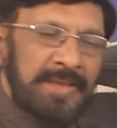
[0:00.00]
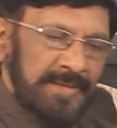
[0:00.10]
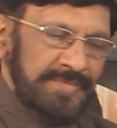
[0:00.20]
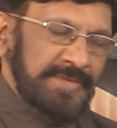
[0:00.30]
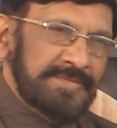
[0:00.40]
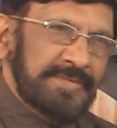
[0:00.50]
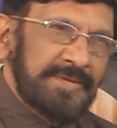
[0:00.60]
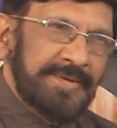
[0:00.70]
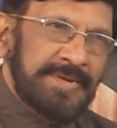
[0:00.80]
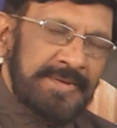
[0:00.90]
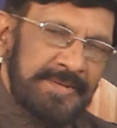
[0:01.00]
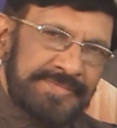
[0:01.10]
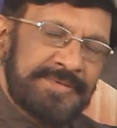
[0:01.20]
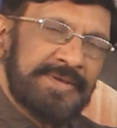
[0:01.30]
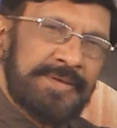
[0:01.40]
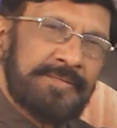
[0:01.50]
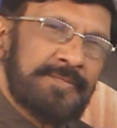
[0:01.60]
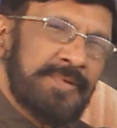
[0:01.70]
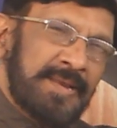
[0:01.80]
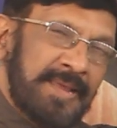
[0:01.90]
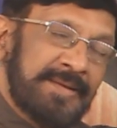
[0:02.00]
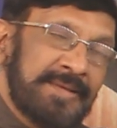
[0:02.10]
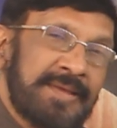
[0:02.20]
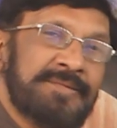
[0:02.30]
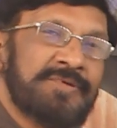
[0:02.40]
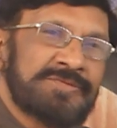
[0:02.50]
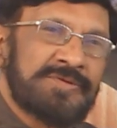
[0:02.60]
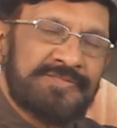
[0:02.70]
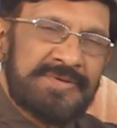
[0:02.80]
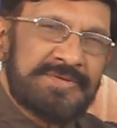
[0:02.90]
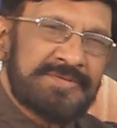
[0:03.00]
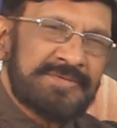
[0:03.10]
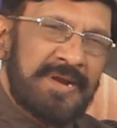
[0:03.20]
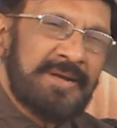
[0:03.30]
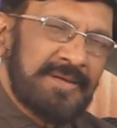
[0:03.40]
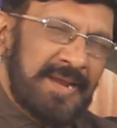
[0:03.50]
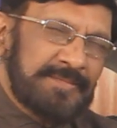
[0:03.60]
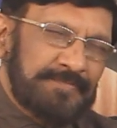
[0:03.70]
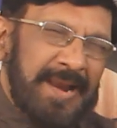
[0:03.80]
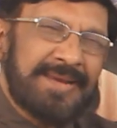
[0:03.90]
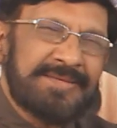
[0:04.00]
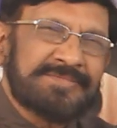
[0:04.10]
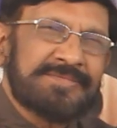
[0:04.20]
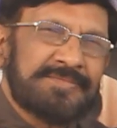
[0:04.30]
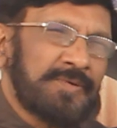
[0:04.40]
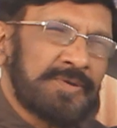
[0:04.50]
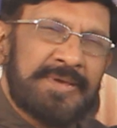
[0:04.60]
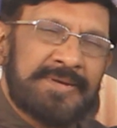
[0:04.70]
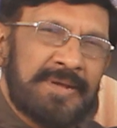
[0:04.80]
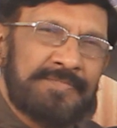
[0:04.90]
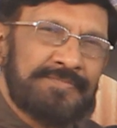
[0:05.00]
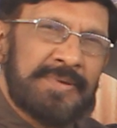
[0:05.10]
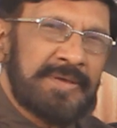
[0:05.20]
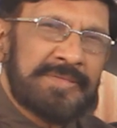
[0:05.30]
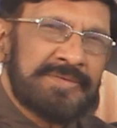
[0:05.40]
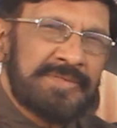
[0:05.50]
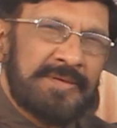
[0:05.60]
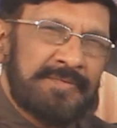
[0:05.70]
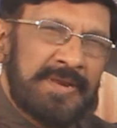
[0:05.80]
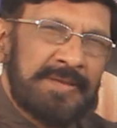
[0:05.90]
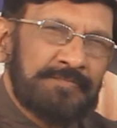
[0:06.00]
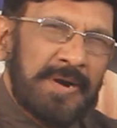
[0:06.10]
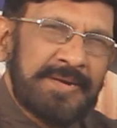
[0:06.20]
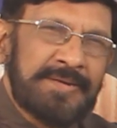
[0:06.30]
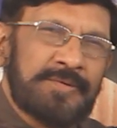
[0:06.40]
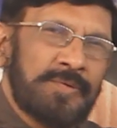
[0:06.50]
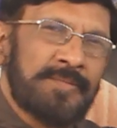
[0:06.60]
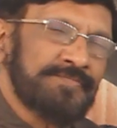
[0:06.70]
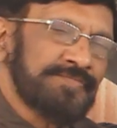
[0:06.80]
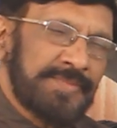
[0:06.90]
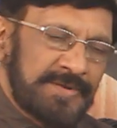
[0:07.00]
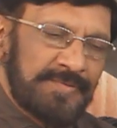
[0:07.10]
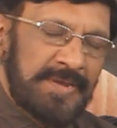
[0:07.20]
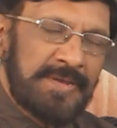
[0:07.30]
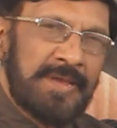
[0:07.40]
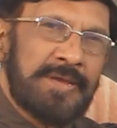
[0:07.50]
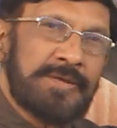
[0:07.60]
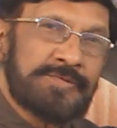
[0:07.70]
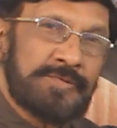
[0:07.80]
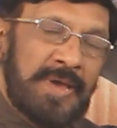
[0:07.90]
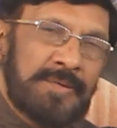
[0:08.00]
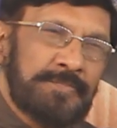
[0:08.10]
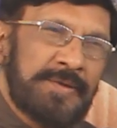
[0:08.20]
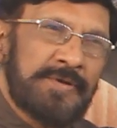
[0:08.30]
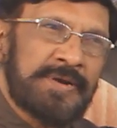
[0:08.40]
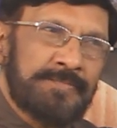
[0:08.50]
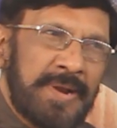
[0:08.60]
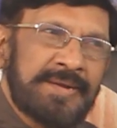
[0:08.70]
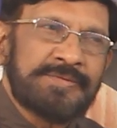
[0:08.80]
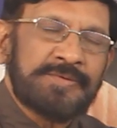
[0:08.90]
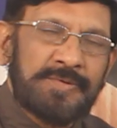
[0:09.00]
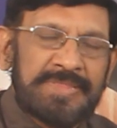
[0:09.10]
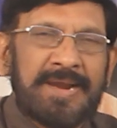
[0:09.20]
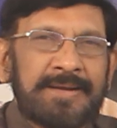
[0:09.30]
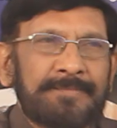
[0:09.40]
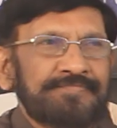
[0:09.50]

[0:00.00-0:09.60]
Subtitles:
In this ETT3, we are learning advanced features and you get practice for that because this is a very important tool. That's why you should have perfect practice over that.